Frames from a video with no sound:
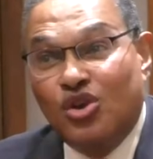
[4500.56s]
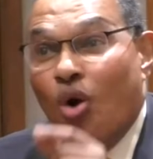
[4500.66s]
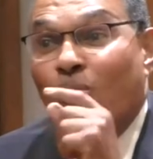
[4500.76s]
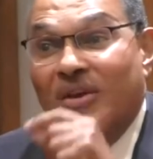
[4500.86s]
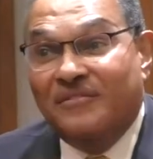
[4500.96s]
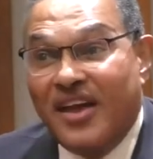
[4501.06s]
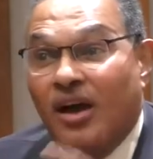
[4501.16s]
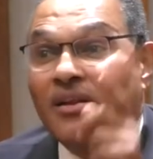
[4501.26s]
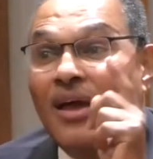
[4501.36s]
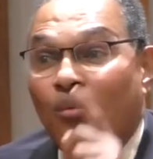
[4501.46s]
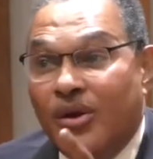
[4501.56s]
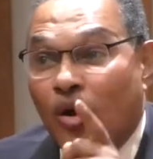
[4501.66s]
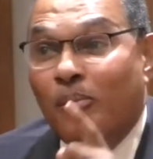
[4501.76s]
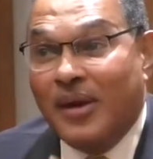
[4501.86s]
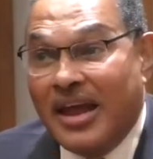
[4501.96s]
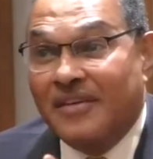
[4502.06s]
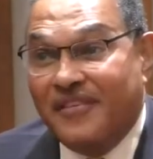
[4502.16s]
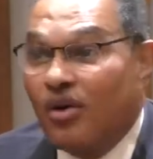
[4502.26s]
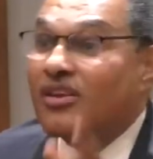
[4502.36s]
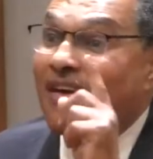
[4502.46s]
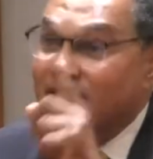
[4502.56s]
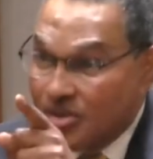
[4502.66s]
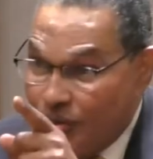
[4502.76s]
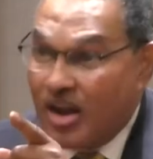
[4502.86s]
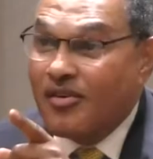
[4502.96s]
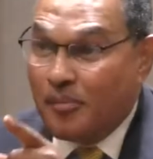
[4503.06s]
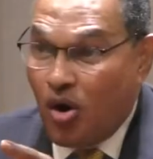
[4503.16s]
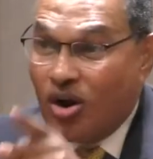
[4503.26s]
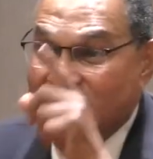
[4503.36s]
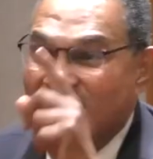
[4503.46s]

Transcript: we fail, and we don't plan to fail. Give us a round of applause